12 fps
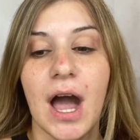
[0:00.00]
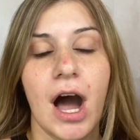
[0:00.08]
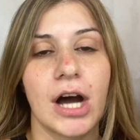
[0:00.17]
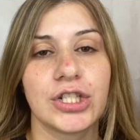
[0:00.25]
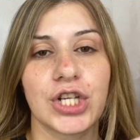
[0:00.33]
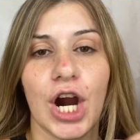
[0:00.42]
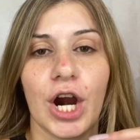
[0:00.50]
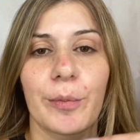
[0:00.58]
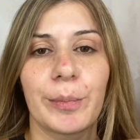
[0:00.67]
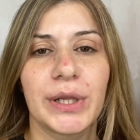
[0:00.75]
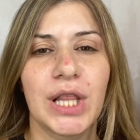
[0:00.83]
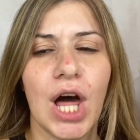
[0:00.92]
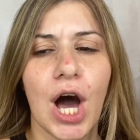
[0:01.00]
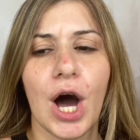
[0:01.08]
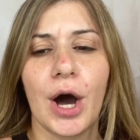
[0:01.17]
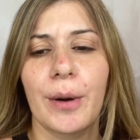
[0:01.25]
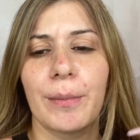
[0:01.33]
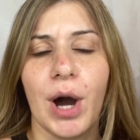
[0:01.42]
a dark
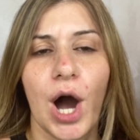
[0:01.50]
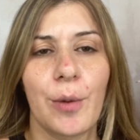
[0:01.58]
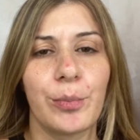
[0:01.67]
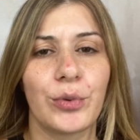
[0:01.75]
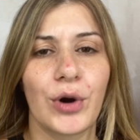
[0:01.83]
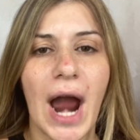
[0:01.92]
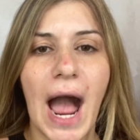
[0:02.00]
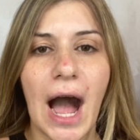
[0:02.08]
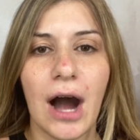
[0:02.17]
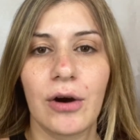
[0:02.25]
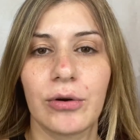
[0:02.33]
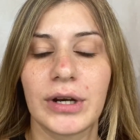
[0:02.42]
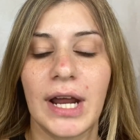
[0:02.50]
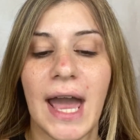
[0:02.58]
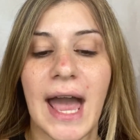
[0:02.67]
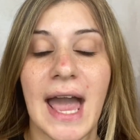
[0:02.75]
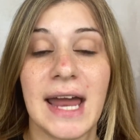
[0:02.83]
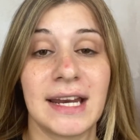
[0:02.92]
plum, a brown,
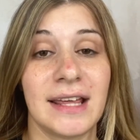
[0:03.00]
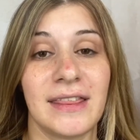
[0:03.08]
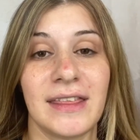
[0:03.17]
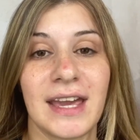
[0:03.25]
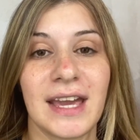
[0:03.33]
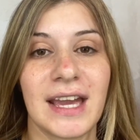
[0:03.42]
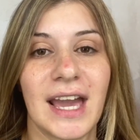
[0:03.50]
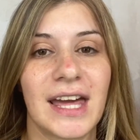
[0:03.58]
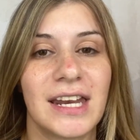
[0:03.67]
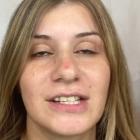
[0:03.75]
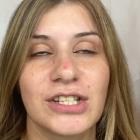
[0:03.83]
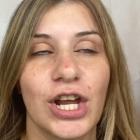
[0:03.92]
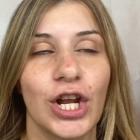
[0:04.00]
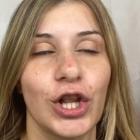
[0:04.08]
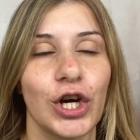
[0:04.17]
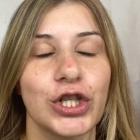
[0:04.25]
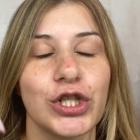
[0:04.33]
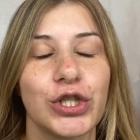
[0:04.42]
anything, and it's gonna
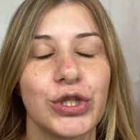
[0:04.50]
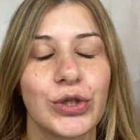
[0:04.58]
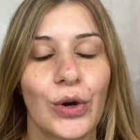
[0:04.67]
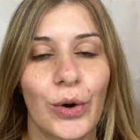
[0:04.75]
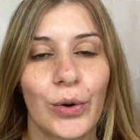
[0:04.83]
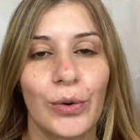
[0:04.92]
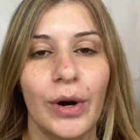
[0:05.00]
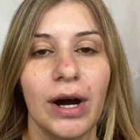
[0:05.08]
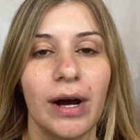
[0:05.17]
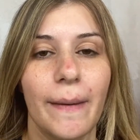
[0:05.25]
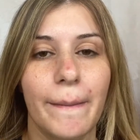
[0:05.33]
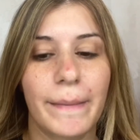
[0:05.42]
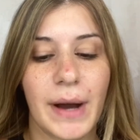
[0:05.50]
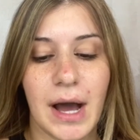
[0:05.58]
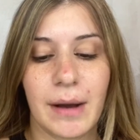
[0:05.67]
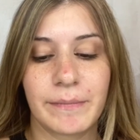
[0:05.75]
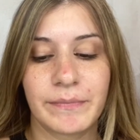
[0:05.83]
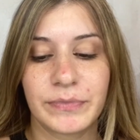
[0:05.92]
look so
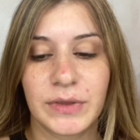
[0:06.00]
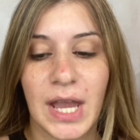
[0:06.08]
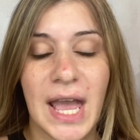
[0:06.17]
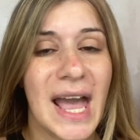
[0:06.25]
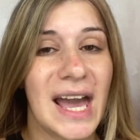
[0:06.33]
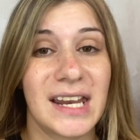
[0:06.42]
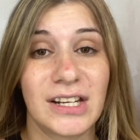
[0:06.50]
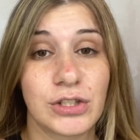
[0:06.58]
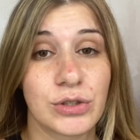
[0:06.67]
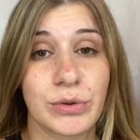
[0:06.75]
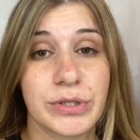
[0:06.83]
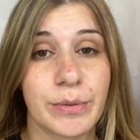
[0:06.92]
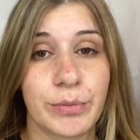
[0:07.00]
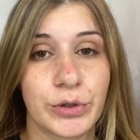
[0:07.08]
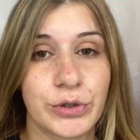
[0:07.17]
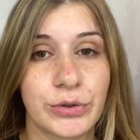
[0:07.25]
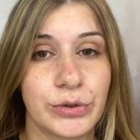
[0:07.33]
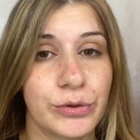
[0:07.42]
bomb. And it's so simple
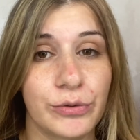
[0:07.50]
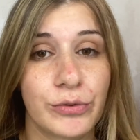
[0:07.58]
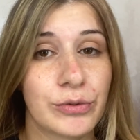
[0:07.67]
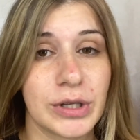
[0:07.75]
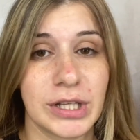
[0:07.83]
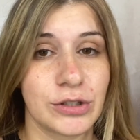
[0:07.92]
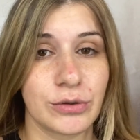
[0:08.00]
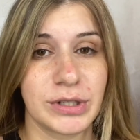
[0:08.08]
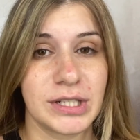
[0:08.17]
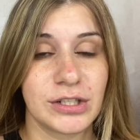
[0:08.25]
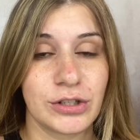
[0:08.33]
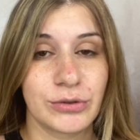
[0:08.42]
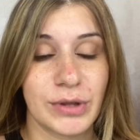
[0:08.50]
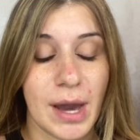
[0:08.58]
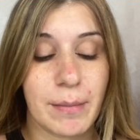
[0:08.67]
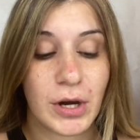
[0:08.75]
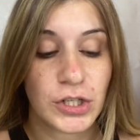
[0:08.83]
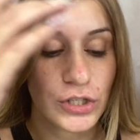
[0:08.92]
too. You really don't need to do
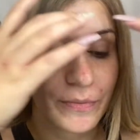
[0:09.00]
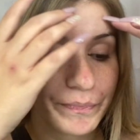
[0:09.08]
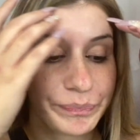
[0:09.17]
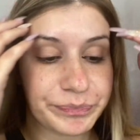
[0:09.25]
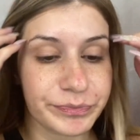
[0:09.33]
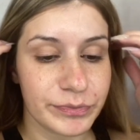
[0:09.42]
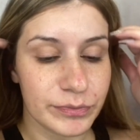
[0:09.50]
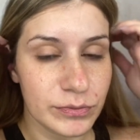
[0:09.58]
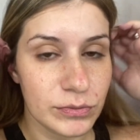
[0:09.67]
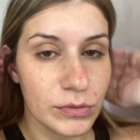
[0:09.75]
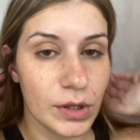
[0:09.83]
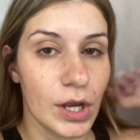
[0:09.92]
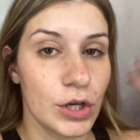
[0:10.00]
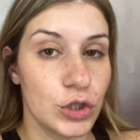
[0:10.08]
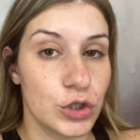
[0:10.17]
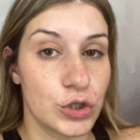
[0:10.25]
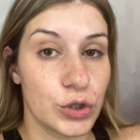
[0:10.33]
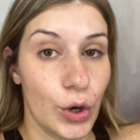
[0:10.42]
that much.
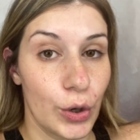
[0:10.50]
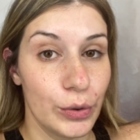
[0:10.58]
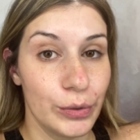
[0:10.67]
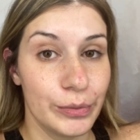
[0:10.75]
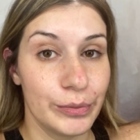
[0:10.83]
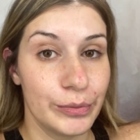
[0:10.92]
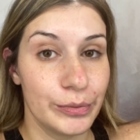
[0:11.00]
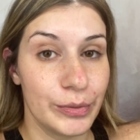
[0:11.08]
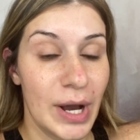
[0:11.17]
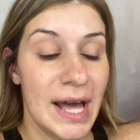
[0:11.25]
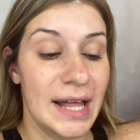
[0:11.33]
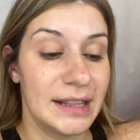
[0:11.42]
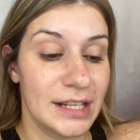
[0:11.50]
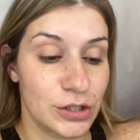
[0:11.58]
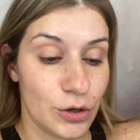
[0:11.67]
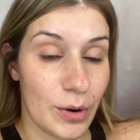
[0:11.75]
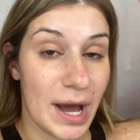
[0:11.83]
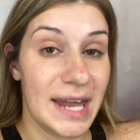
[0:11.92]
So let's
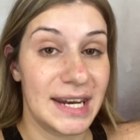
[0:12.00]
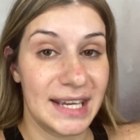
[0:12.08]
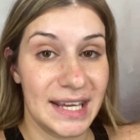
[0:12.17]
go ahead and get